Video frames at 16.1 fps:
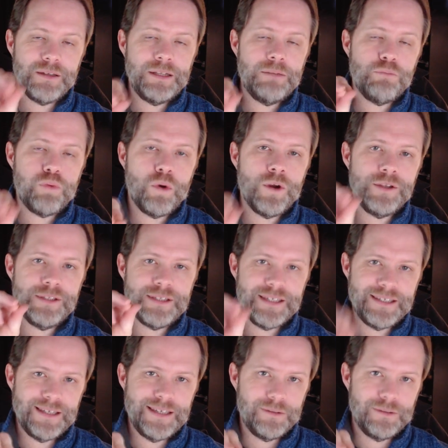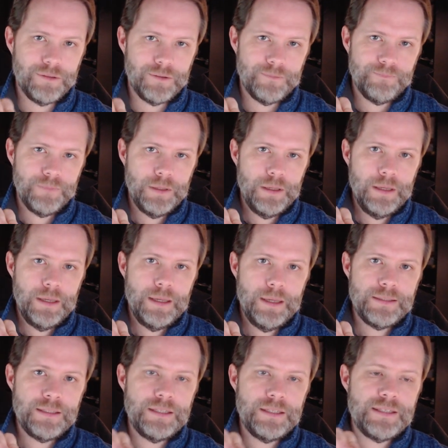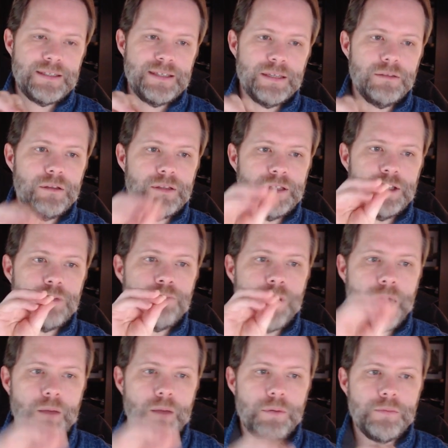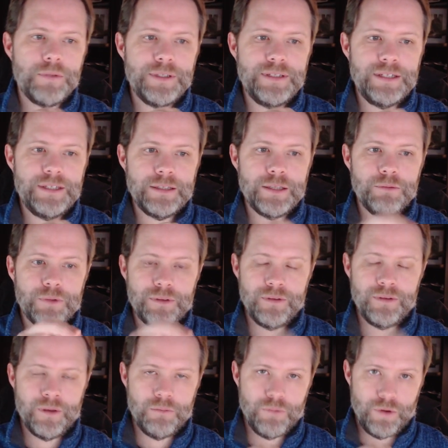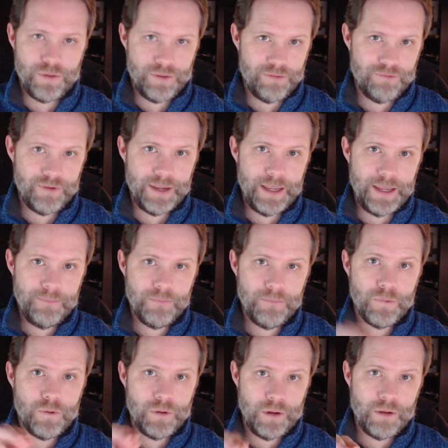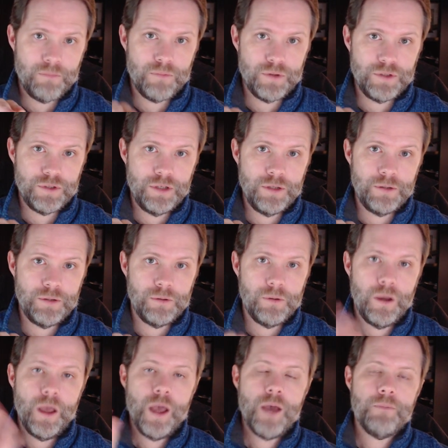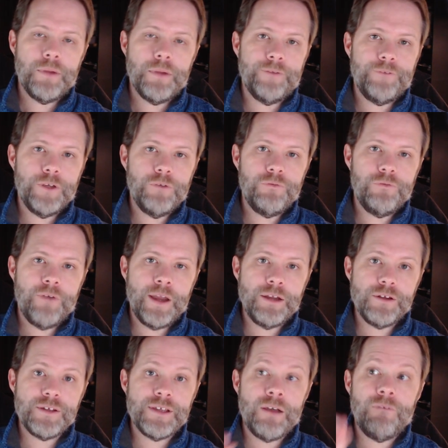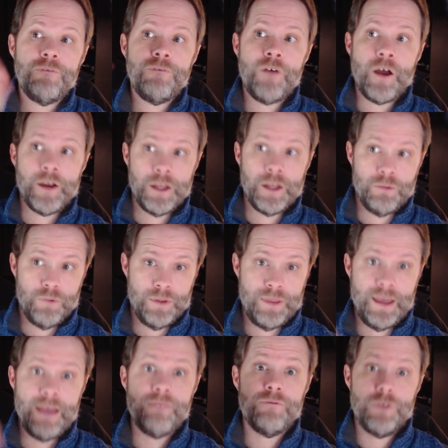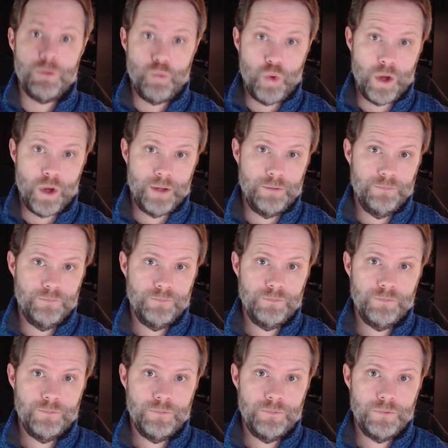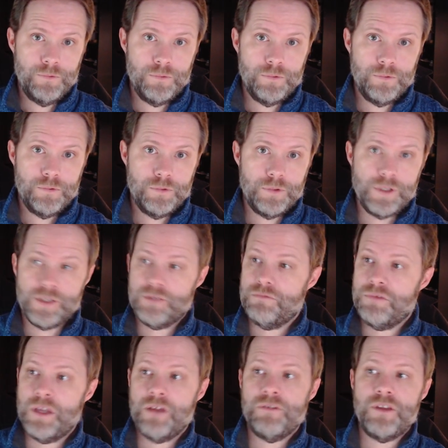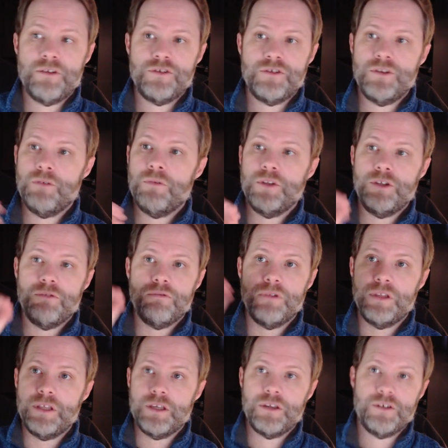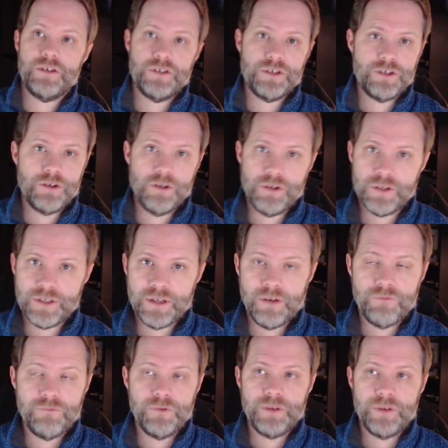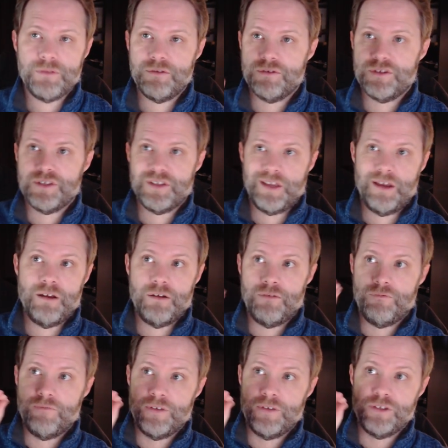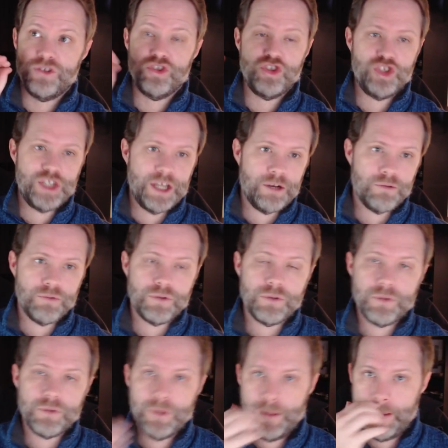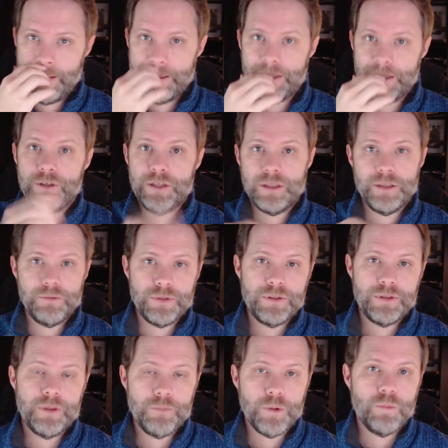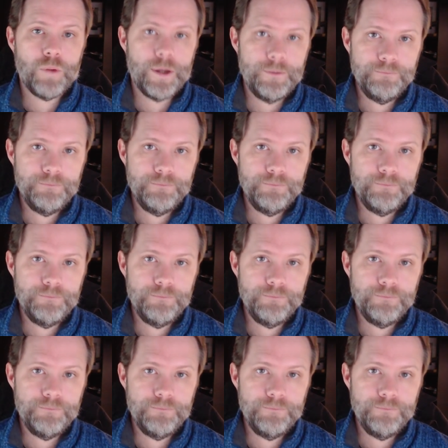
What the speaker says: important signal. It's an signal that you're probably dealing with number three or number two. But if you find yourself fawning with everyone, just there's no one you really can assert yourself with, you're scared of it in general, you're dealing with number one.